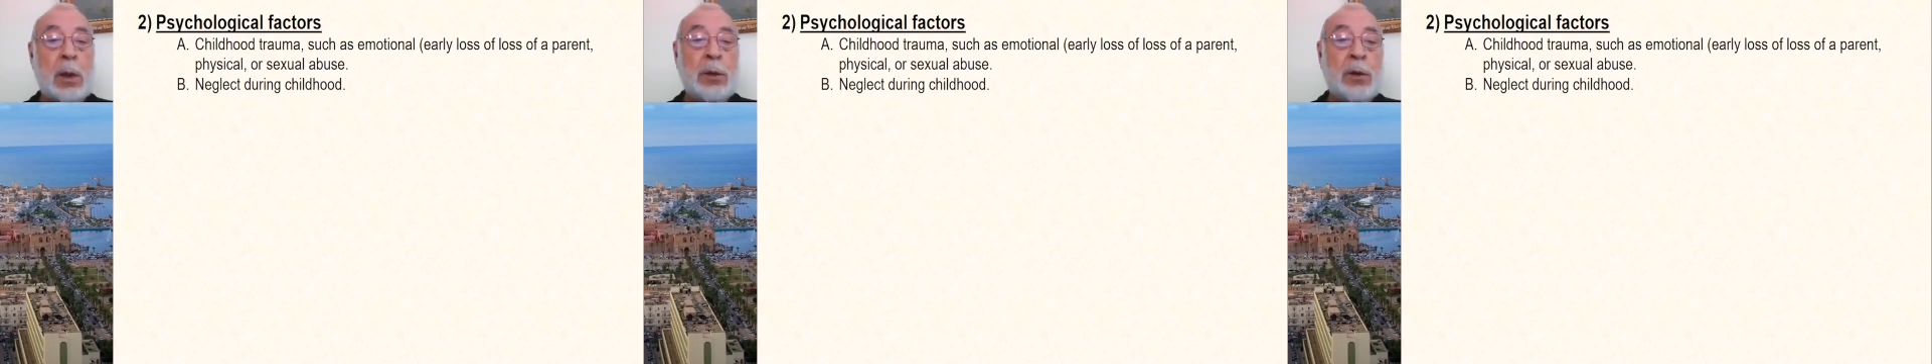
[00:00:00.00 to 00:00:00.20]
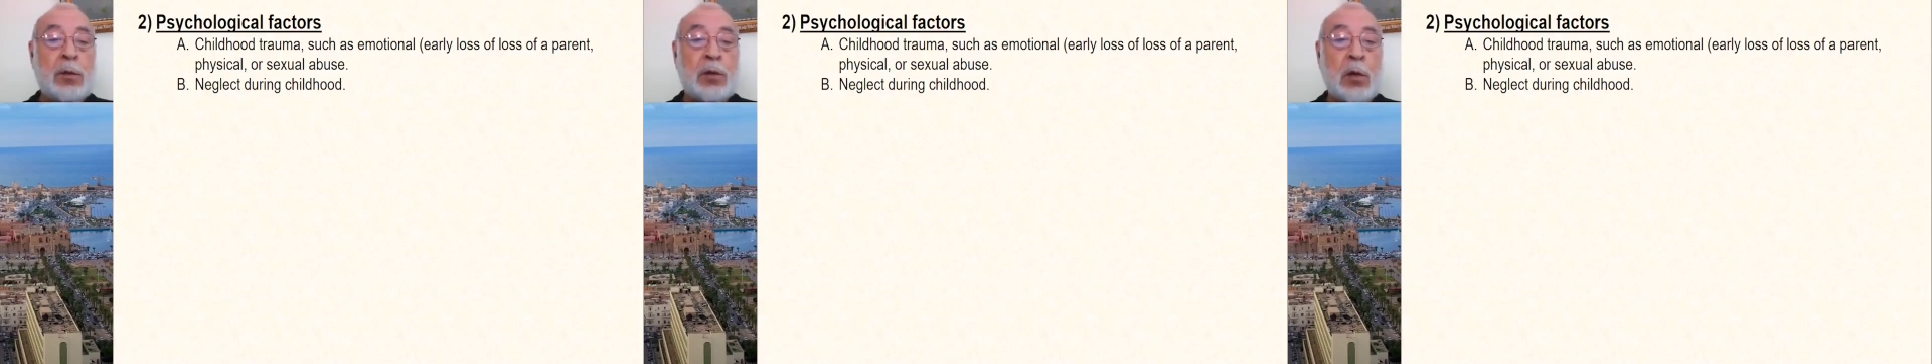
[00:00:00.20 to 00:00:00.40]

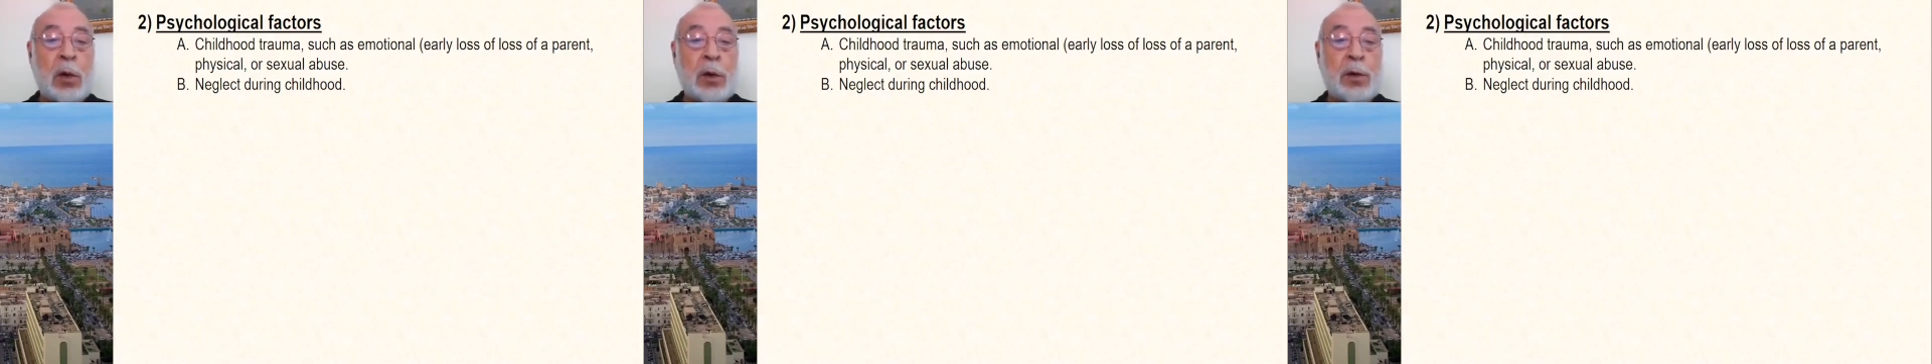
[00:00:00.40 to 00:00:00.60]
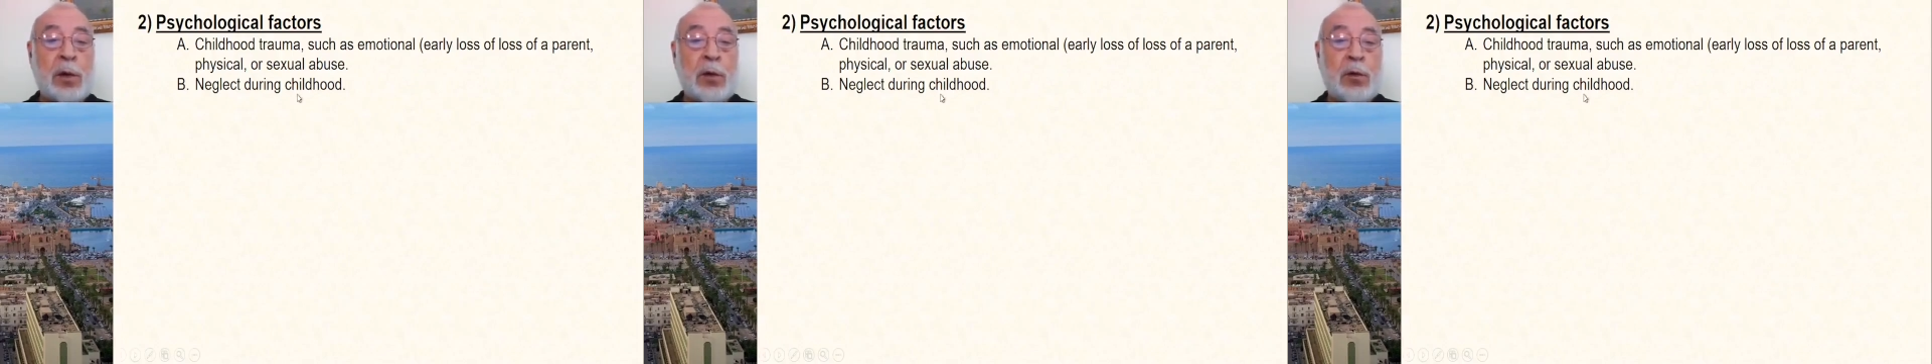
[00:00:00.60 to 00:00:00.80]

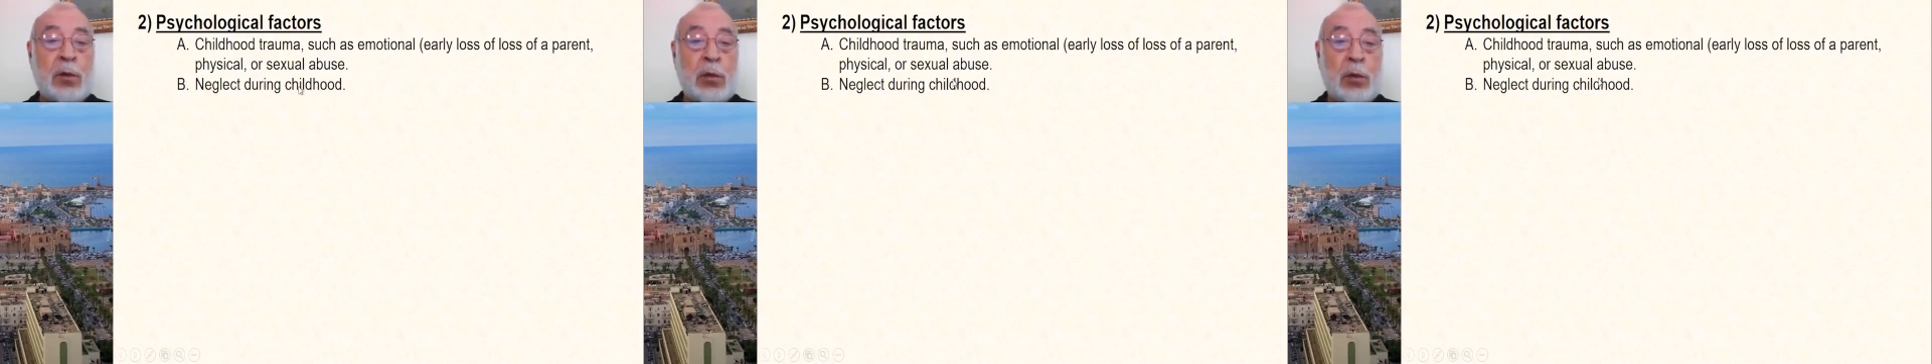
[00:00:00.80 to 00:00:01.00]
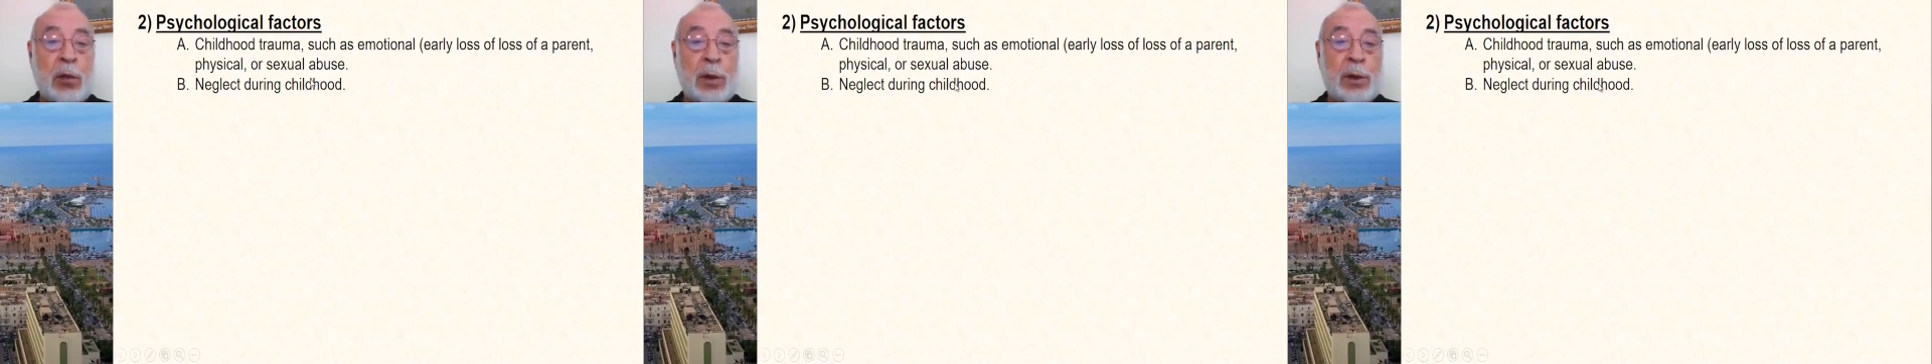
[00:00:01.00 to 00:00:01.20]

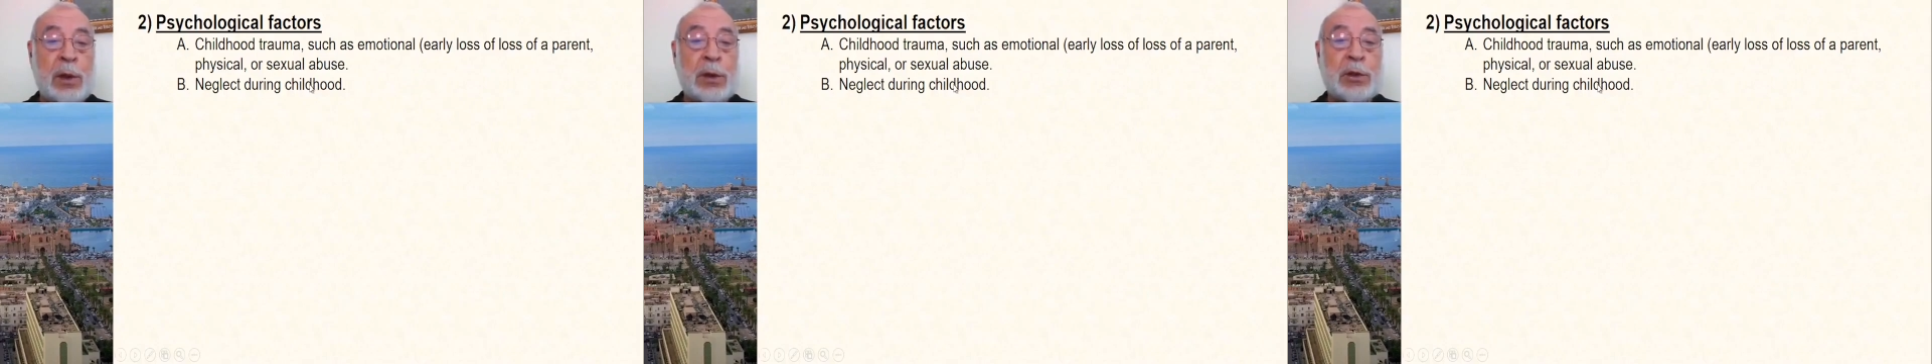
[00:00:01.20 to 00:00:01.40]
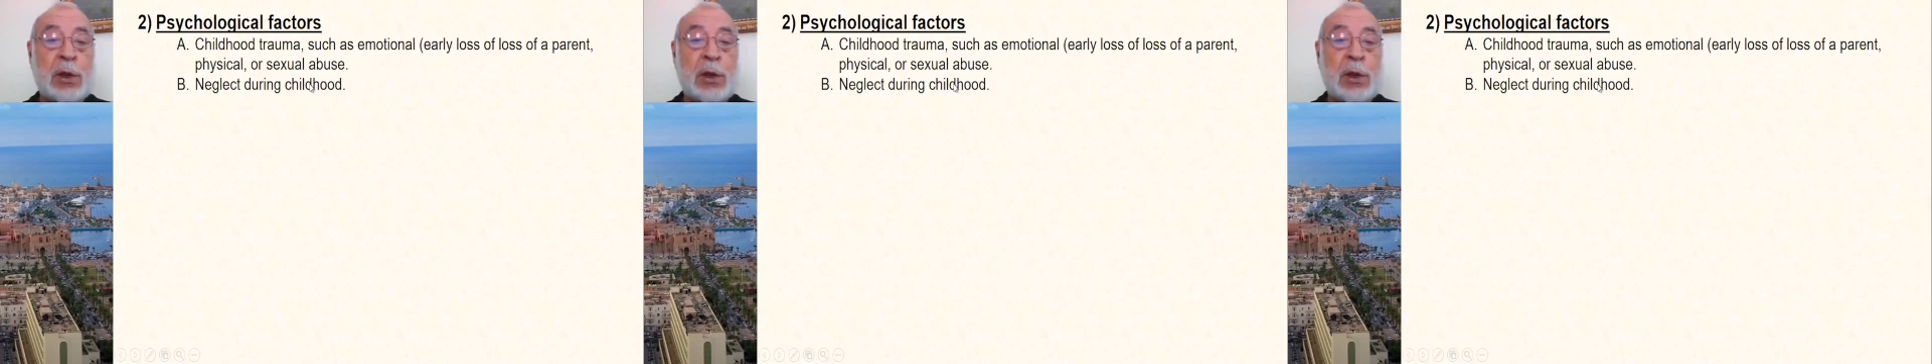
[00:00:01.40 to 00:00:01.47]
disorders when the